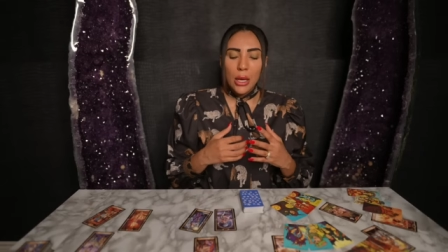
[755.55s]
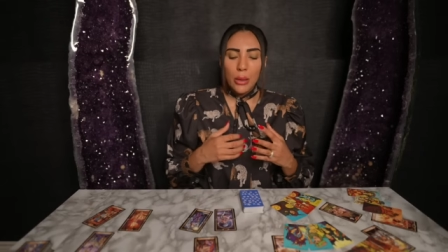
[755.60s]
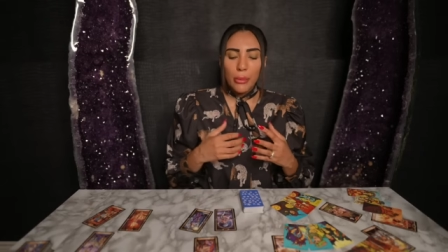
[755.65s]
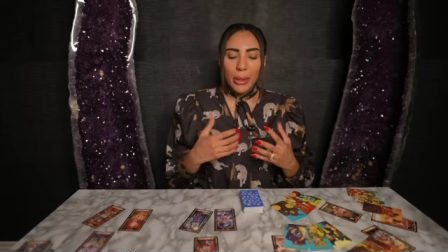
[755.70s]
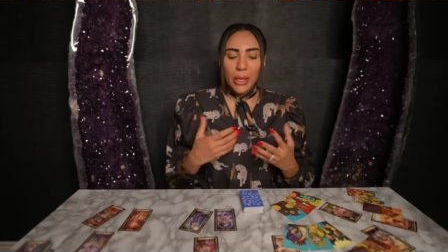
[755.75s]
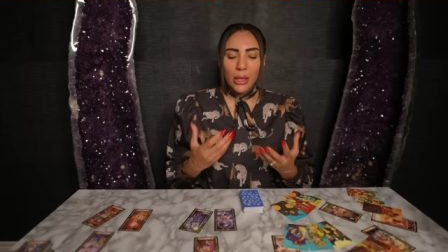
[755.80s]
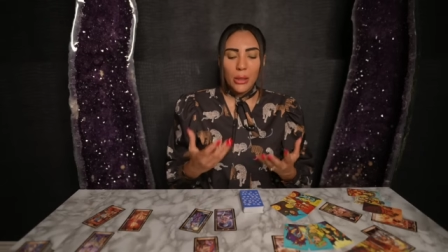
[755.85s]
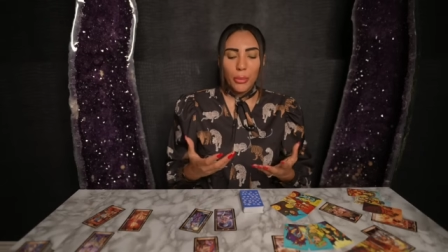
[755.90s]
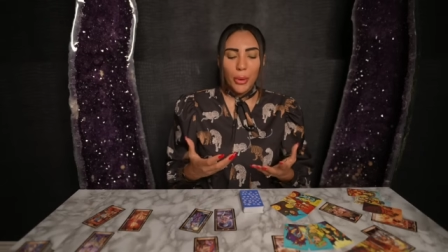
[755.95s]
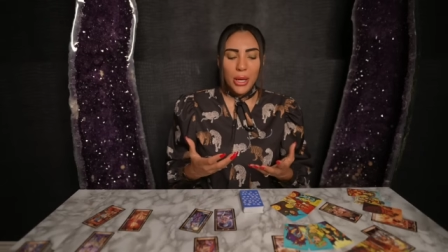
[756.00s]

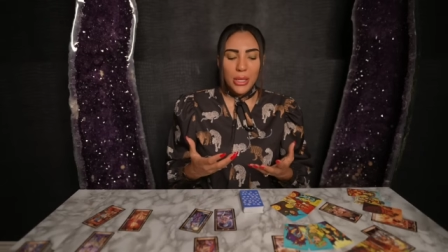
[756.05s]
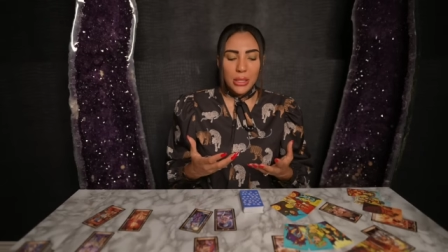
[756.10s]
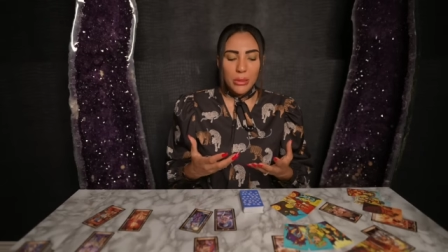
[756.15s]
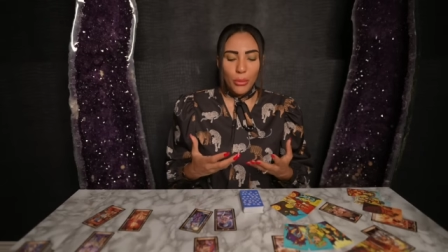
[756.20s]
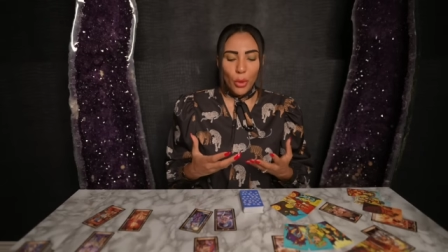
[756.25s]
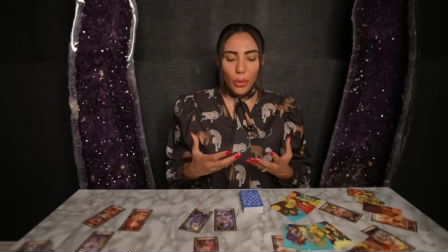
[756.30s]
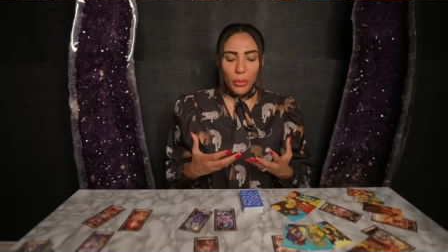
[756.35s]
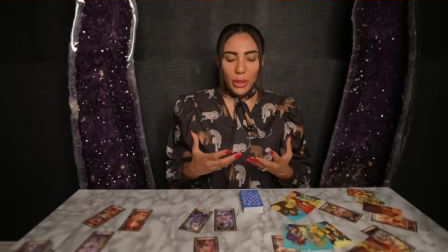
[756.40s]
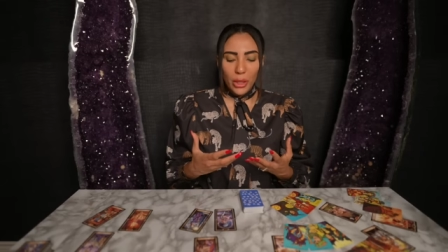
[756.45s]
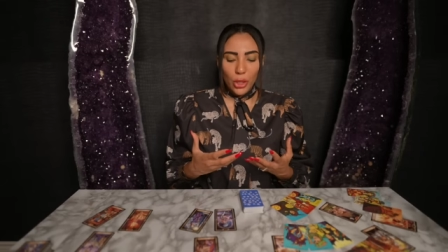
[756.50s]
but in the
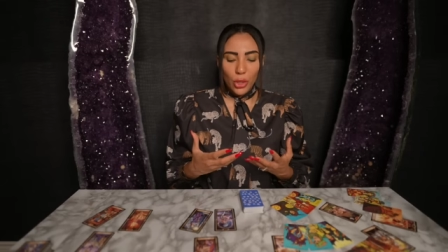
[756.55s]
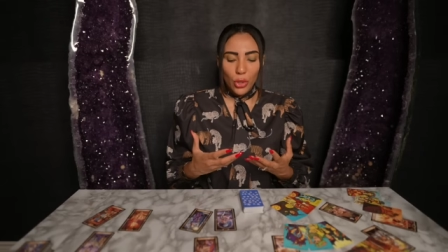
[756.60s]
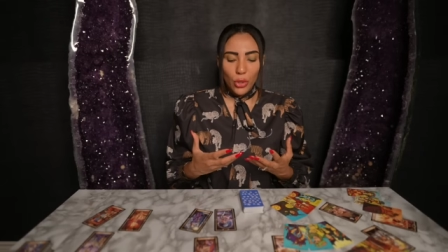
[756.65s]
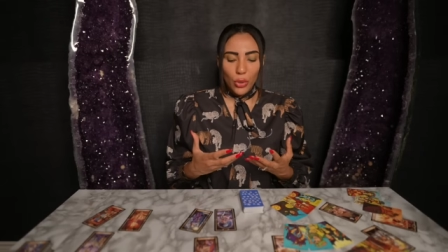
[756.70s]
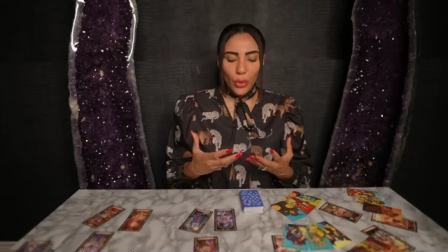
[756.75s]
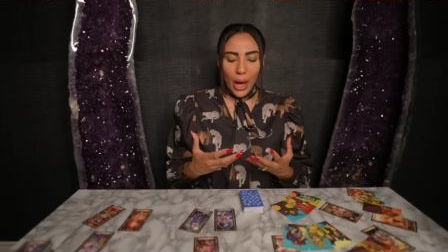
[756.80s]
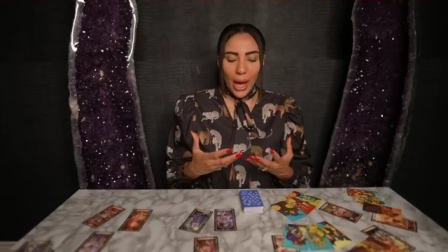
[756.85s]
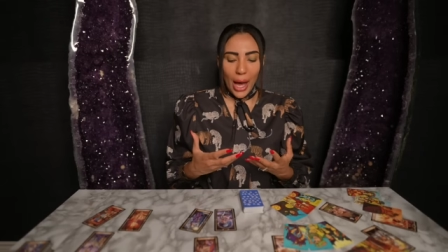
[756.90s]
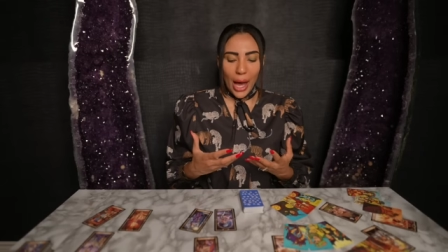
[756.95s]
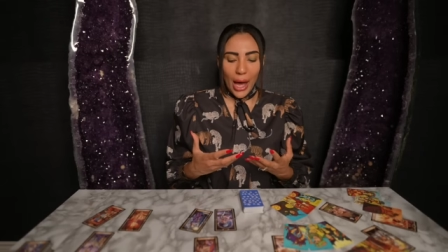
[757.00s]
present moment,
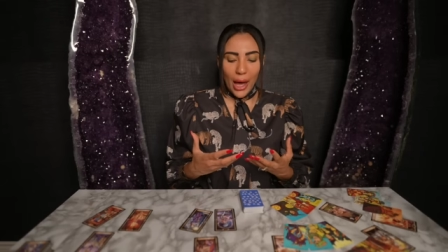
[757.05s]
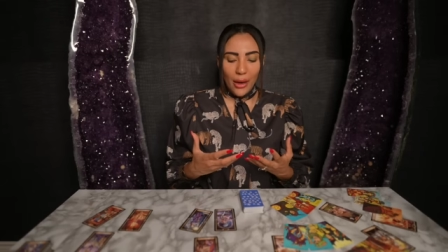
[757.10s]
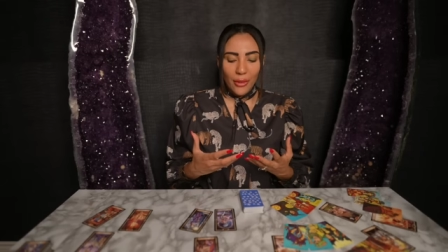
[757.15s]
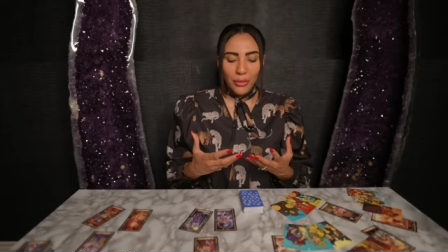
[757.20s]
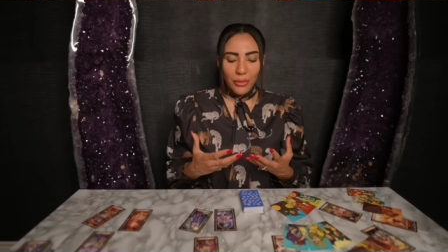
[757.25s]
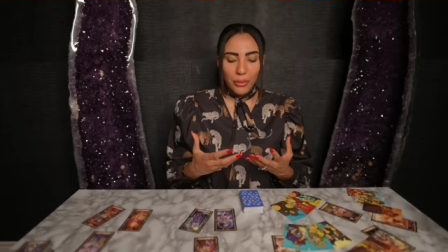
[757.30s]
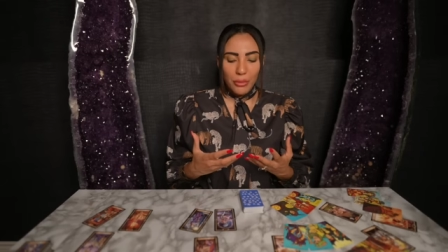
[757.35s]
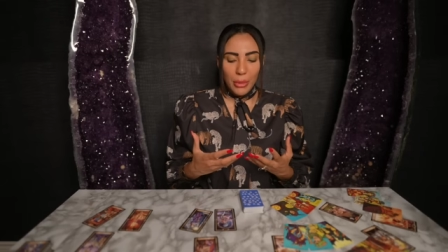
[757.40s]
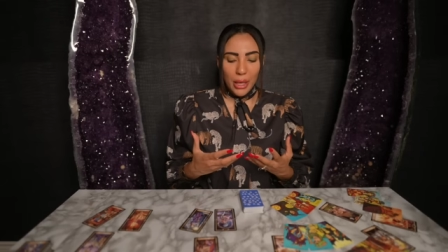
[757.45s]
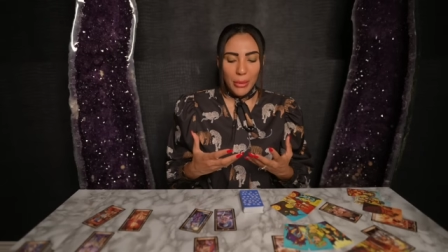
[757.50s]
you
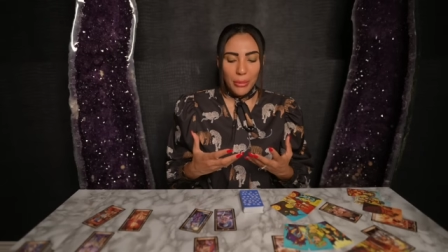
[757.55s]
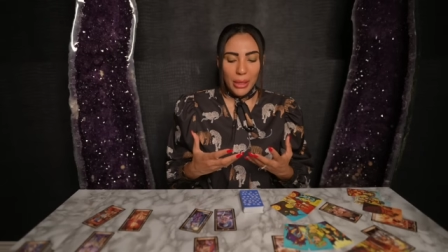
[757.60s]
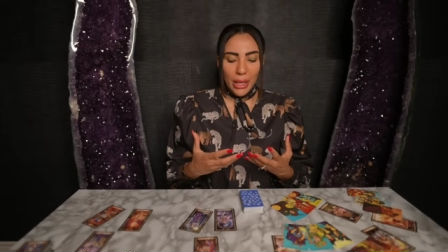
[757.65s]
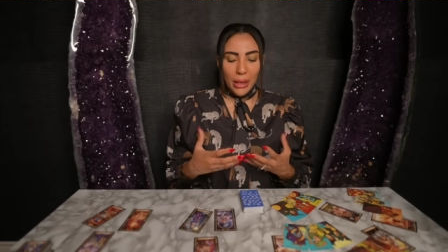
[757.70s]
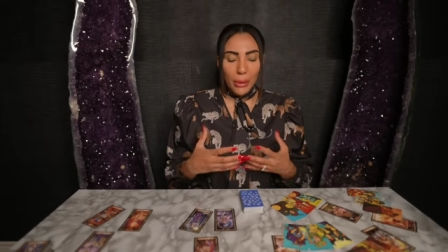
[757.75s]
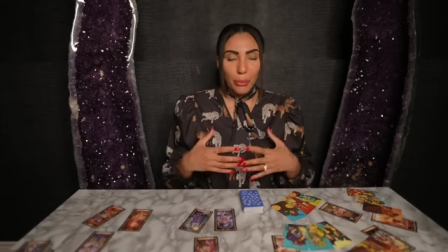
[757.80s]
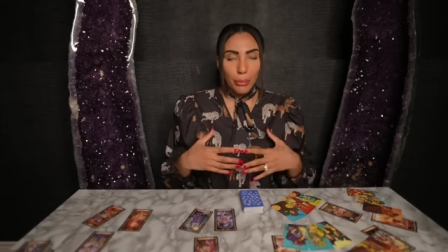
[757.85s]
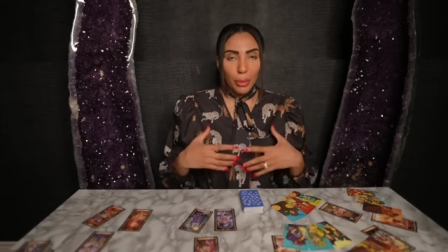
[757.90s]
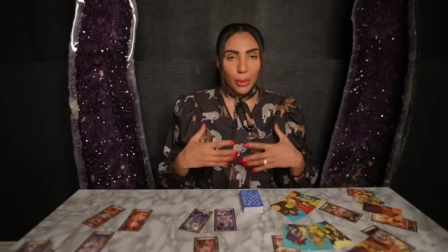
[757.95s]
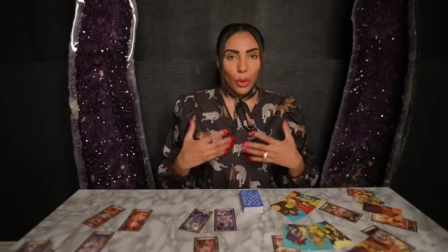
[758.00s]
have
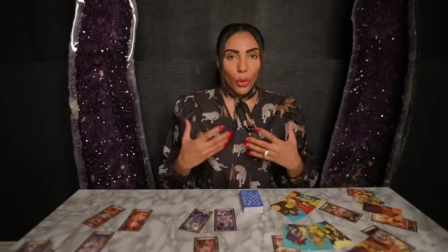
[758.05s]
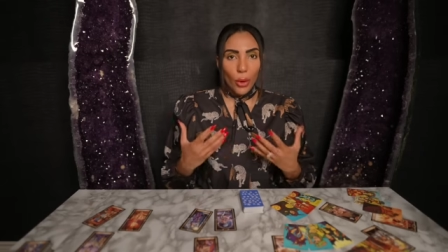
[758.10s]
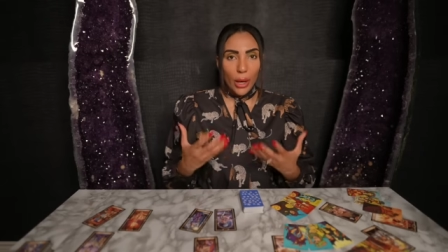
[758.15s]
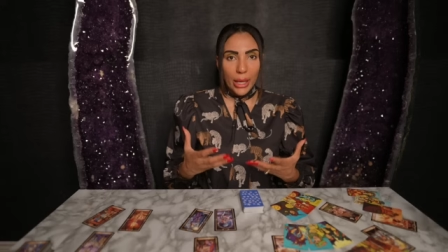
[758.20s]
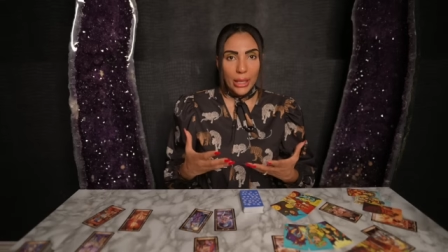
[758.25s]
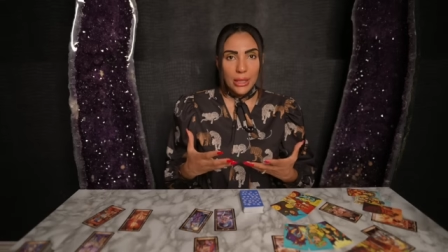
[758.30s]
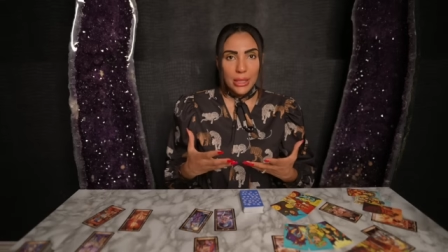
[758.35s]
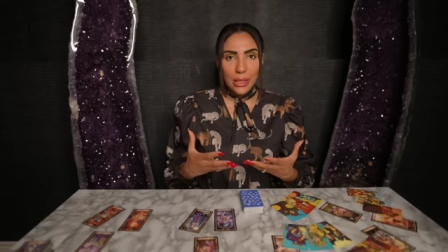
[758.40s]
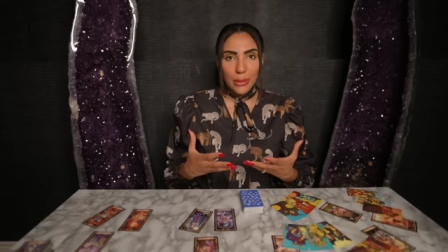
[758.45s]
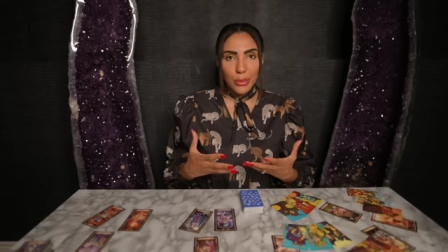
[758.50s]
maybe
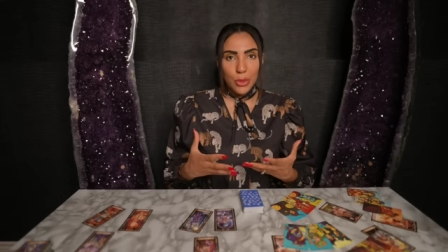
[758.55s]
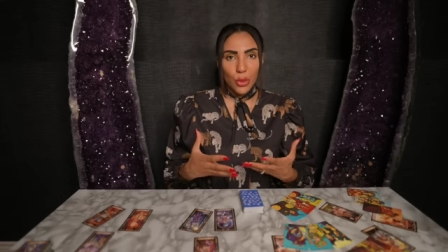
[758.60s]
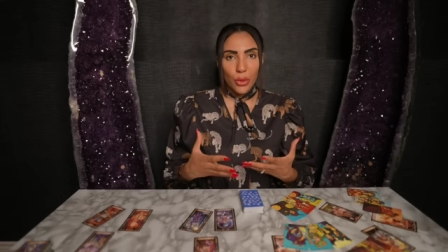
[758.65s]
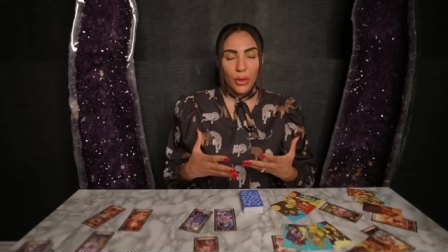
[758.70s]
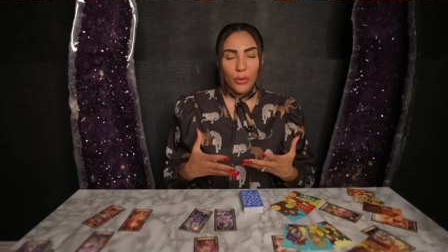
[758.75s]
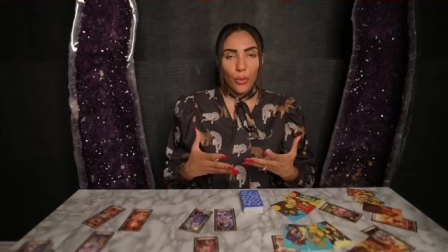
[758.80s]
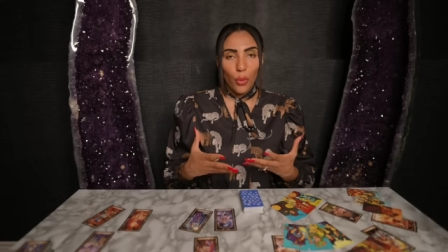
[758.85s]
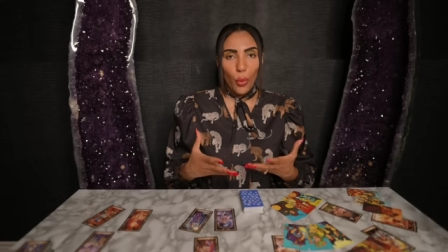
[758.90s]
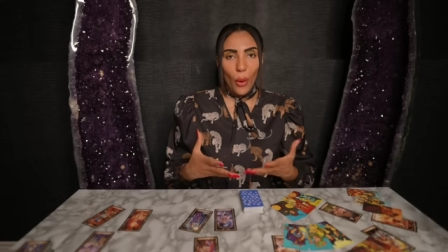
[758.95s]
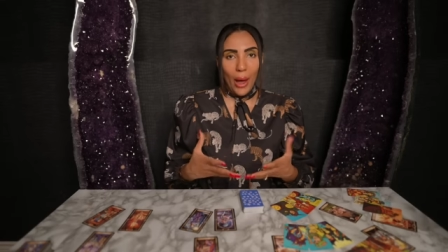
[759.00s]
employed some
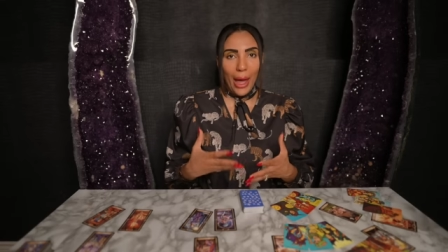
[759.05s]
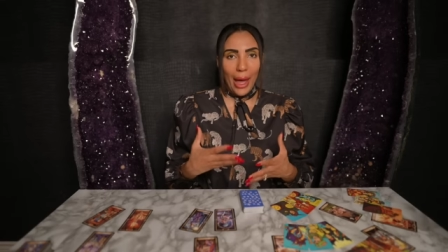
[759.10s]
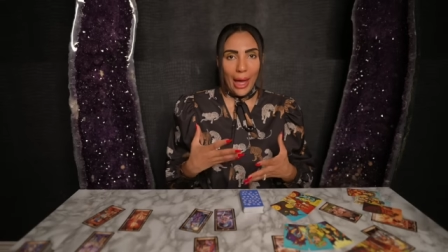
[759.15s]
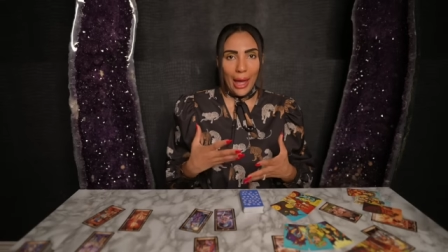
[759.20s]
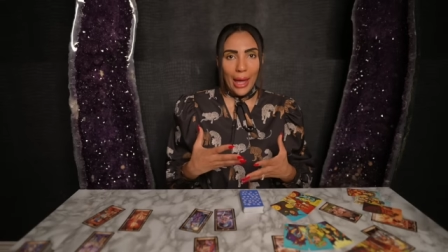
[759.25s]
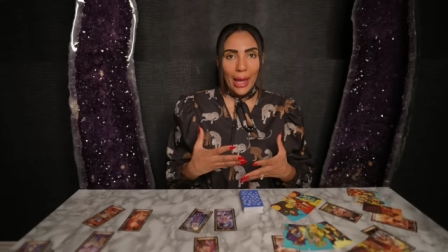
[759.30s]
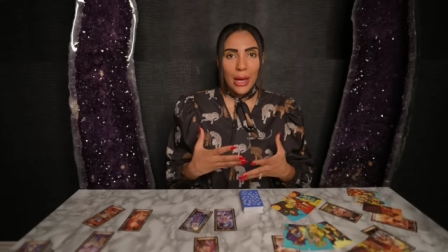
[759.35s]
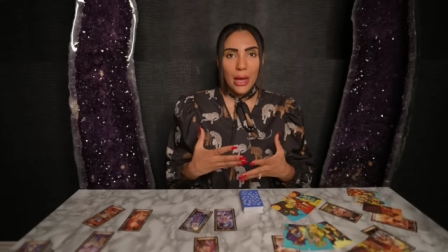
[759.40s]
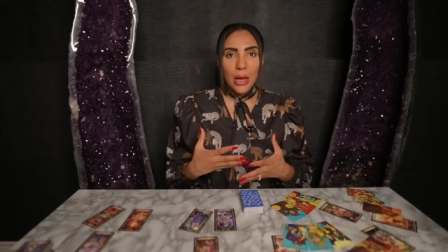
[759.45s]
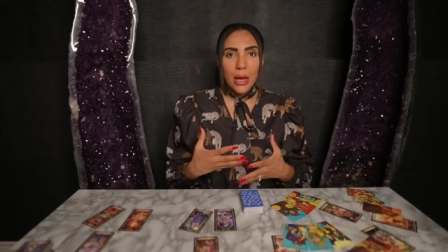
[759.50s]
sort of
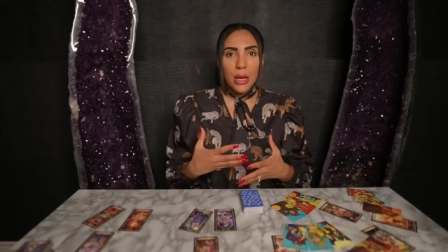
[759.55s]
way